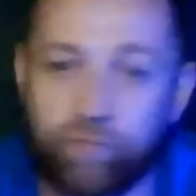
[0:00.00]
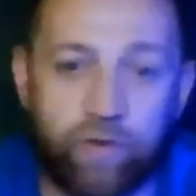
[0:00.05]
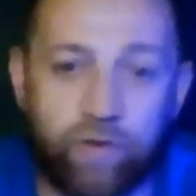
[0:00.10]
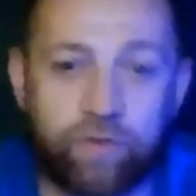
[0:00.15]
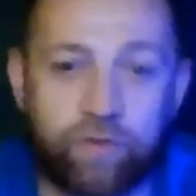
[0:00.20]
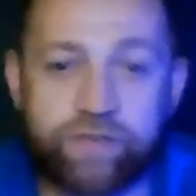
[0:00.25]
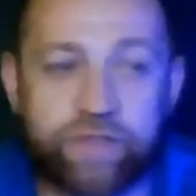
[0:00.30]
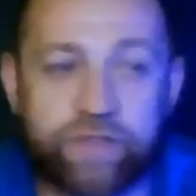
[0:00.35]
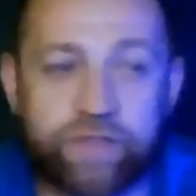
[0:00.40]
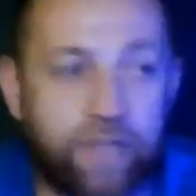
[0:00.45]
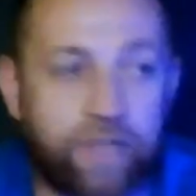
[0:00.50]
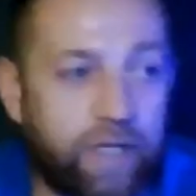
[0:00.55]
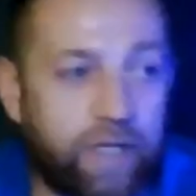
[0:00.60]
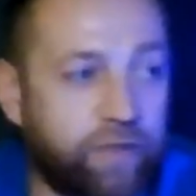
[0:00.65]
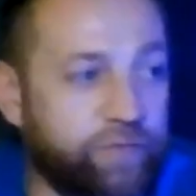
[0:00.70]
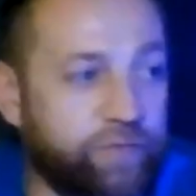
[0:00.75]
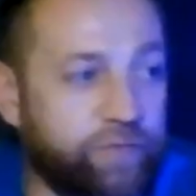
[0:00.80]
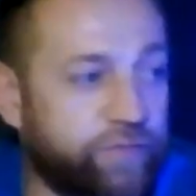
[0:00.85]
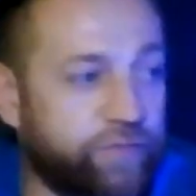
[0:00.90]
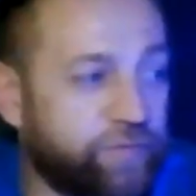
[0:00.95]
of lost,
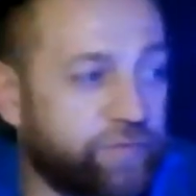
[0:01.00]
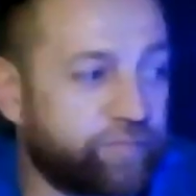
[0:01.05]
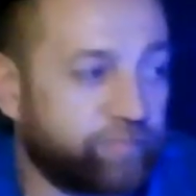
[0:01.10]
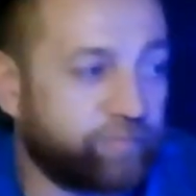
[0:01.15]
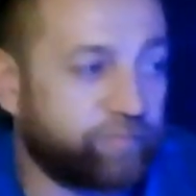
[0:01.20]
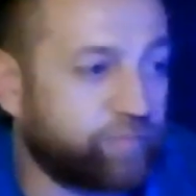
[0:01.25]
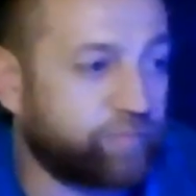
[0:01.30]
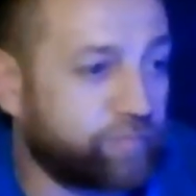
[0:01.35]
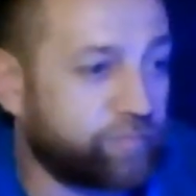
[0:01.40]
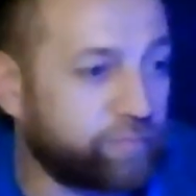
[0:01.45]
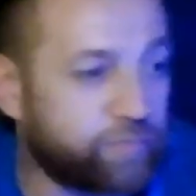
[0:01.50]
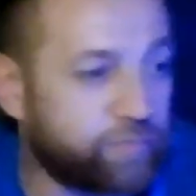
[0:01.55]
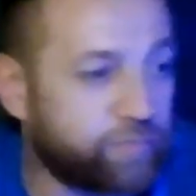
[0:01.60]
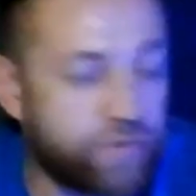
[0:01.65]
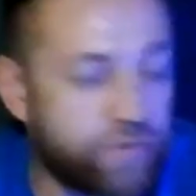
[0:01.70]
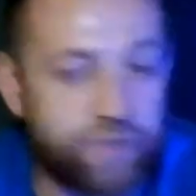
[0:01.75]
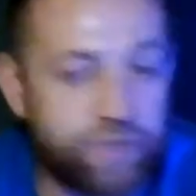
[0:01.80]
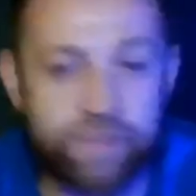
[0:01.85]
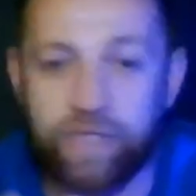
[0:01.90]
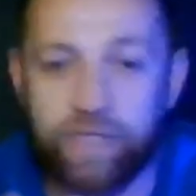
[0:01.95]
and
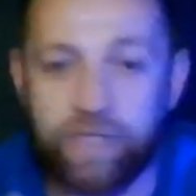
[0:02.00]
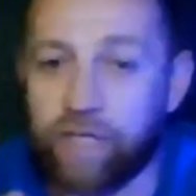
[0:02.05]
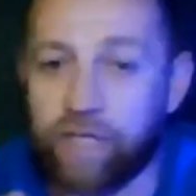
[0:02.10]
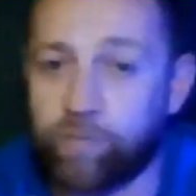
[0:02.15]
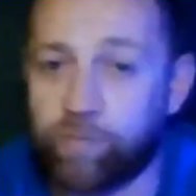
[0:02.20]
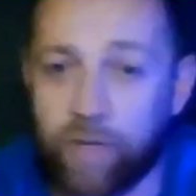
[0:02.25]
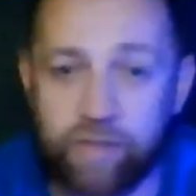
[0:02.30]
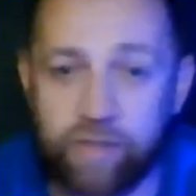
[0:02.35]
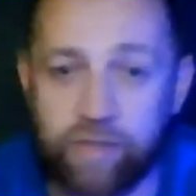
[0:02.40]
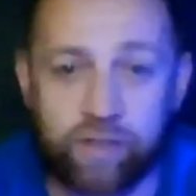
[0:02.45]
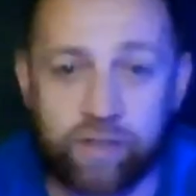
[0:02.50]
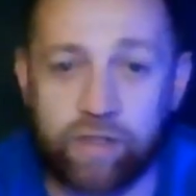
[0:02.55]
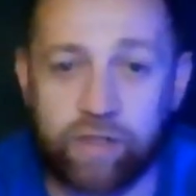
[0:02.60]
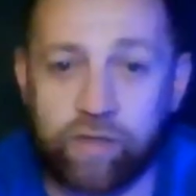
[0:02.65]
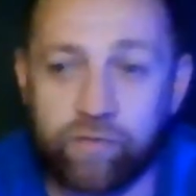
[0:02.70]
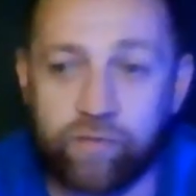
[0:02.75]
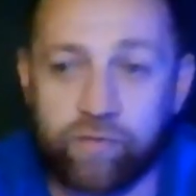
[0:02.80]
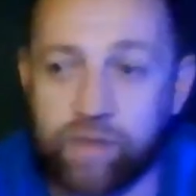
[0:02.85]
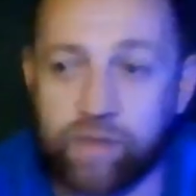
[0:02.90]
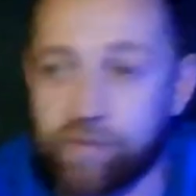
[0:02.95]
just light
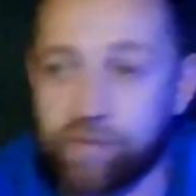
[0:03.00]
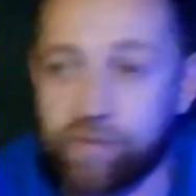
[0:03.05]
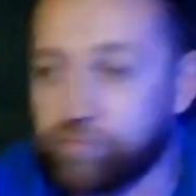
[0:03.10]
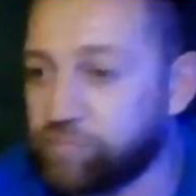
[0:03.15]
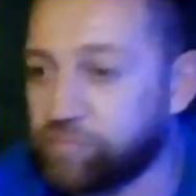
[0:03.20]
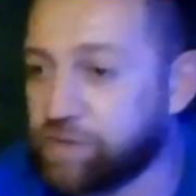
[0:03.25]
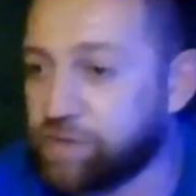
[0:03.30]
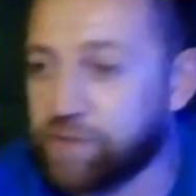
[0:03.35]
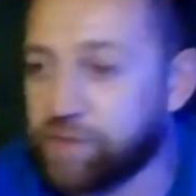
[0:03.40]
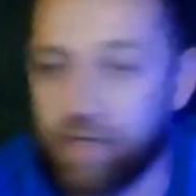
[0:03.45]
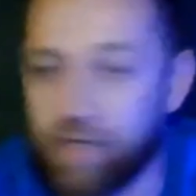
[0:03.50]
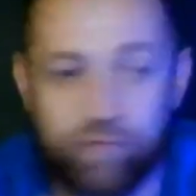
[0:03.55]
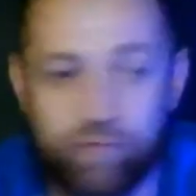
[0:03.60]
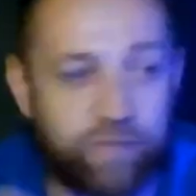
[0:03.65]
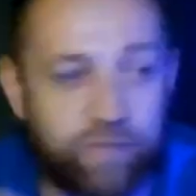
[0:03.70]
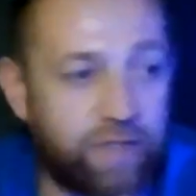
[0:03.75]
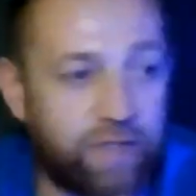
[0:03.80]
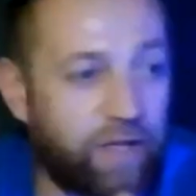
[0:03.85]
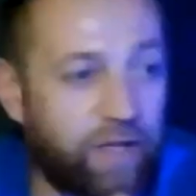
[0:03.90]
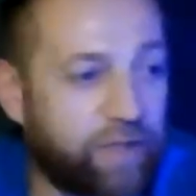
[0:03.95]
painting gave
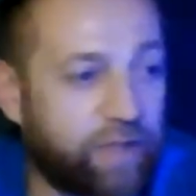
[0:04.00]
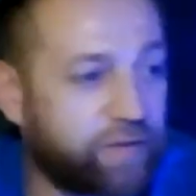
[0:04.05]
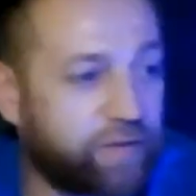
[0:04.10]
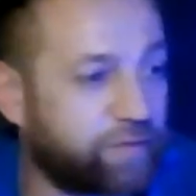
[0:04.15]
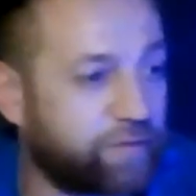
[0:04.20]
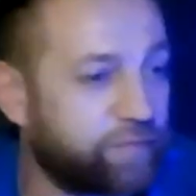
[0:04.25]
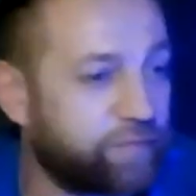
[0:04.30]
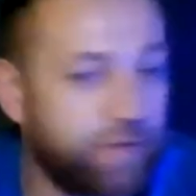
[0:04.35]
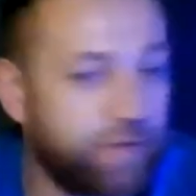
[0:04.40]
me like